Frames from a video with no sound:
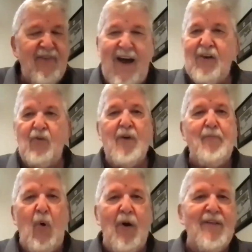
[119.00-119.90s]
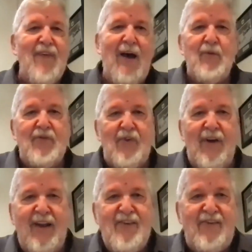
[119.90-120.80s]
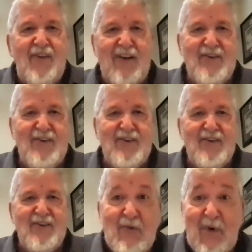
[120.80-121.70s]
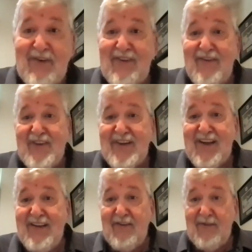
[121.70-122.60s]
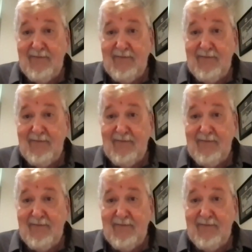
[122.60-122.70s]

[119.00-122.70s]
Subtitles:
final report of that was released on January 17th,